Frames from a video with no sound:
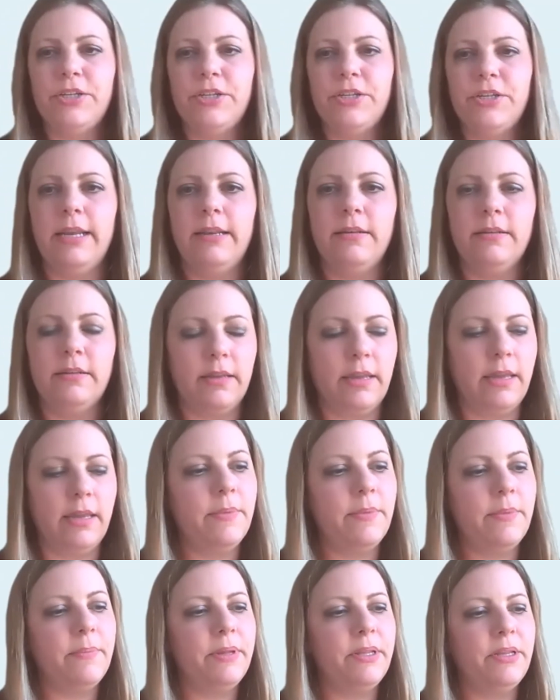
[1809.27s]
that came
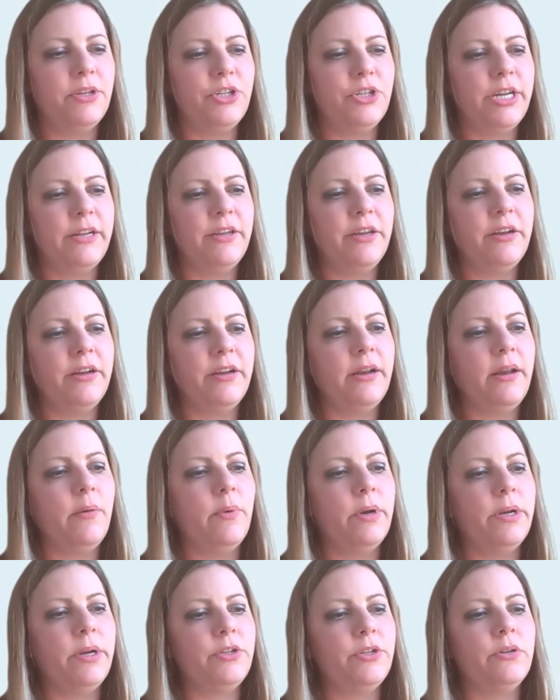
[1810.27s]
up in the chat here that I
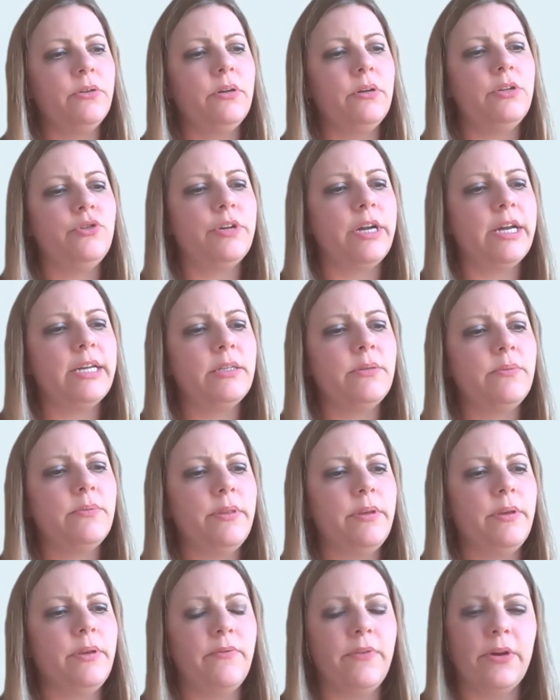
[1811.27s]
wanted to address with
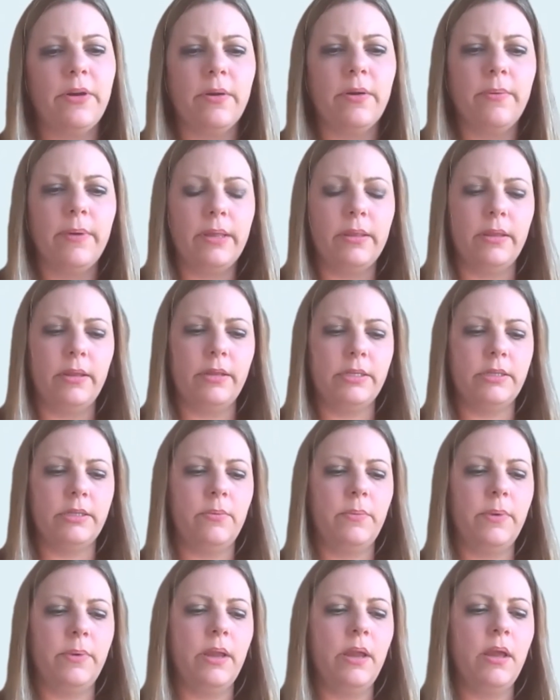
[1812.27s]
you very quickly. So
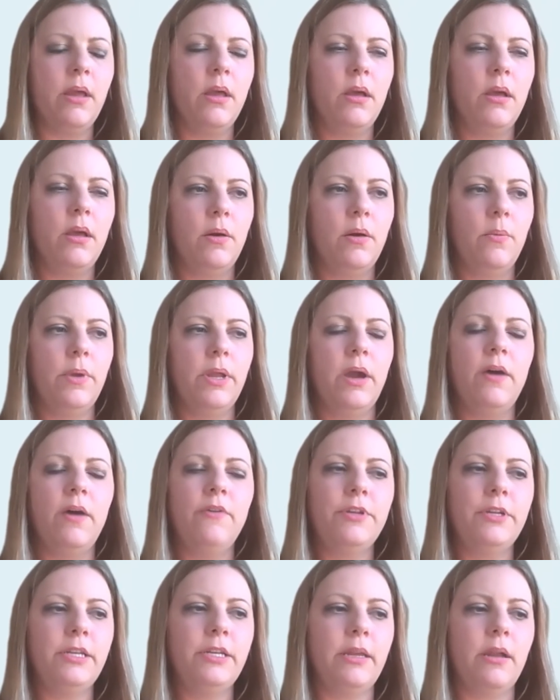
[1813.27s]
we
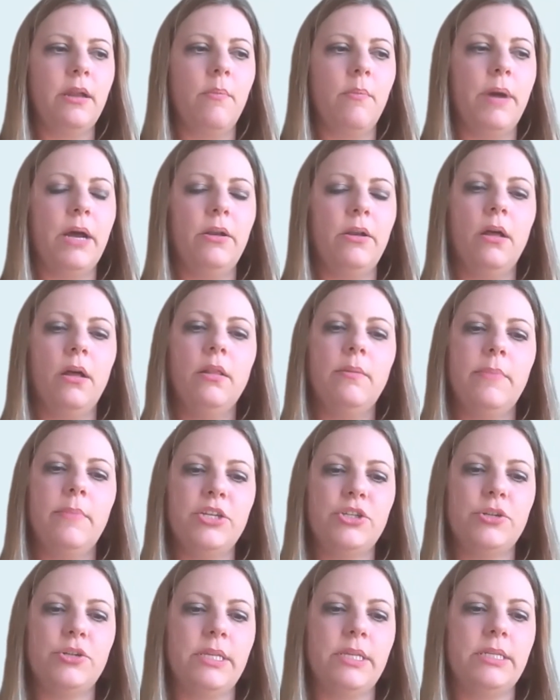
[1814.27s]
often hear about all the
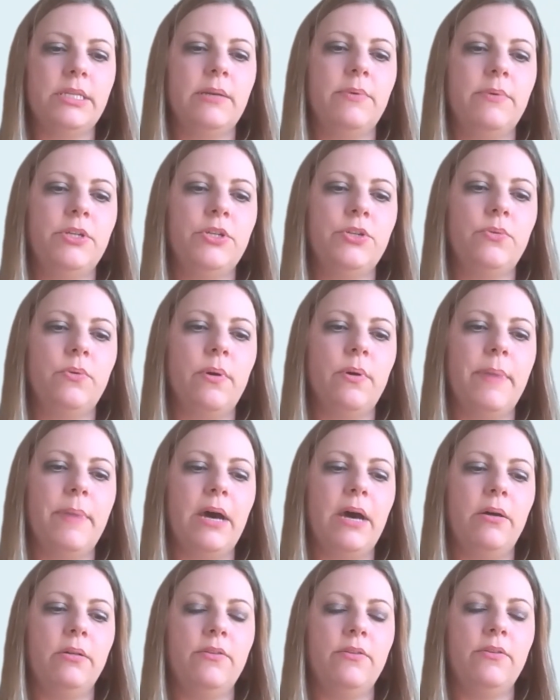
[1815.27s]
measurements that we do
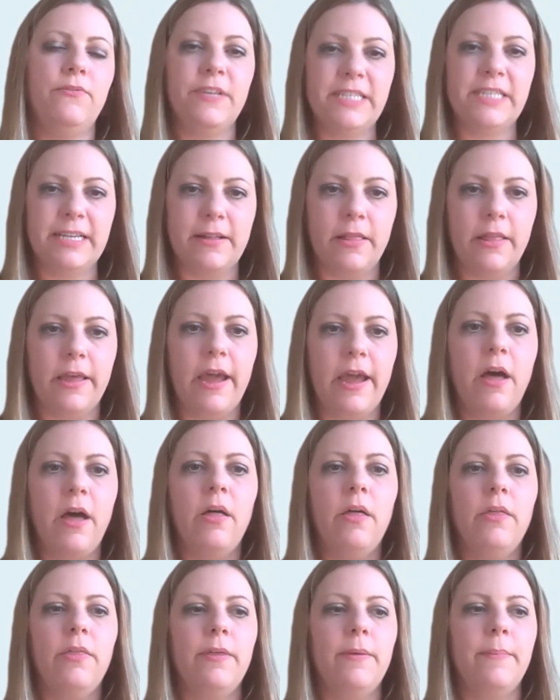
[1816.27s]
about the physical
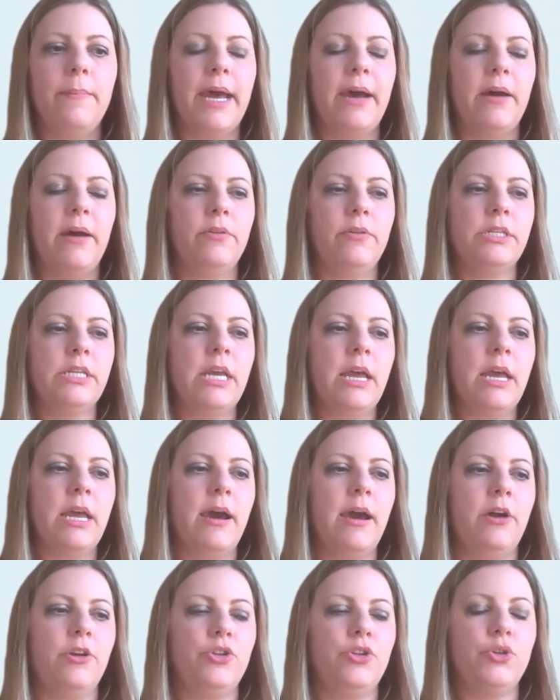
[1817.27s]
health, about
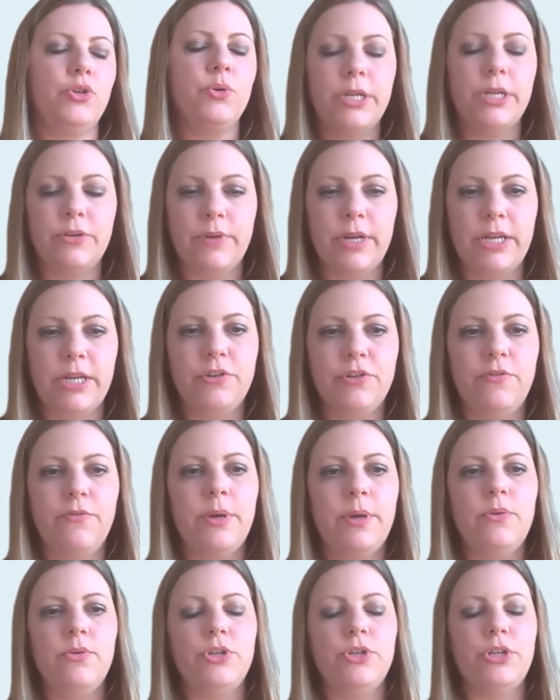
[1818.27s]
joint range of
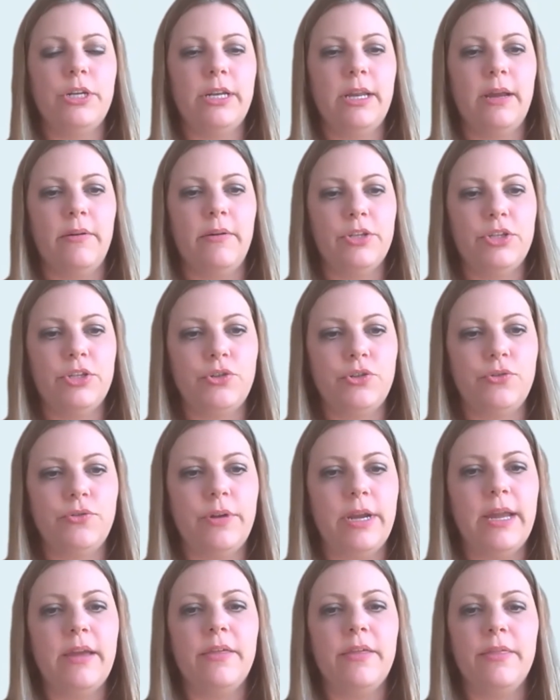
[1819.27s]
motion, our
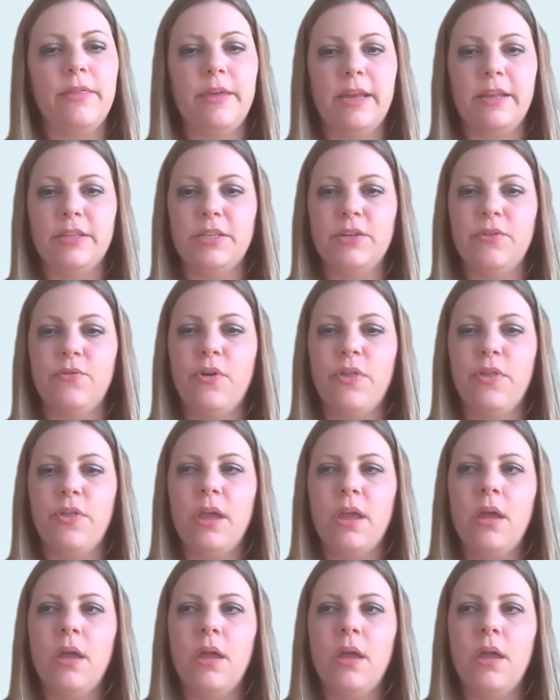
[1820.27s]
strength, and so forth.